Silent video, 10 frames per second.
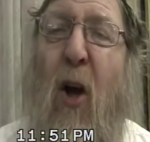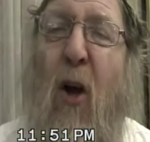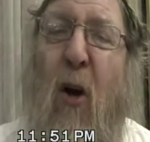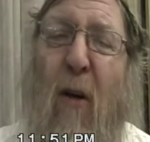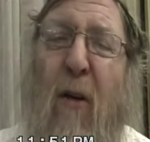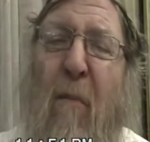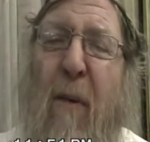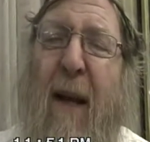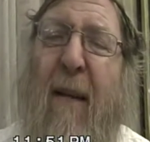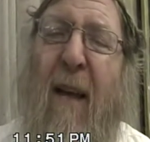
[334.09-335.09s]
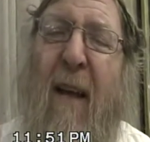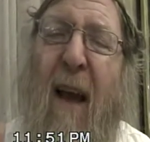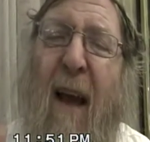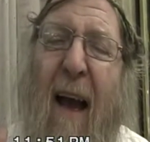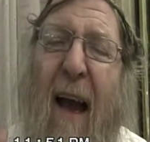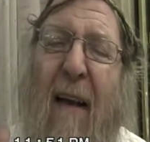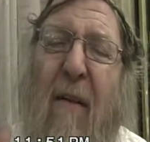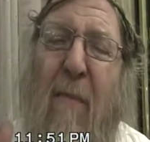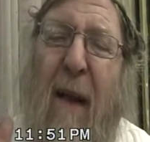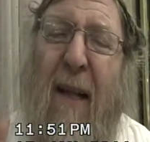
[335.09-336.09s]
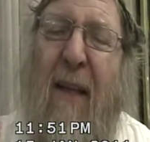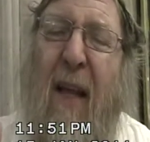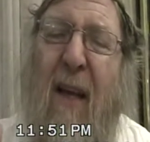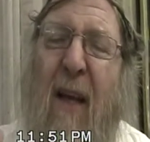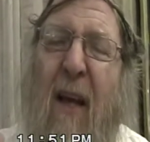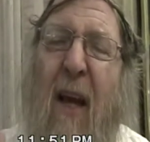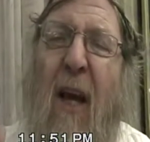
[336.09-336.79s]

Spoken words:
contemplating and meditating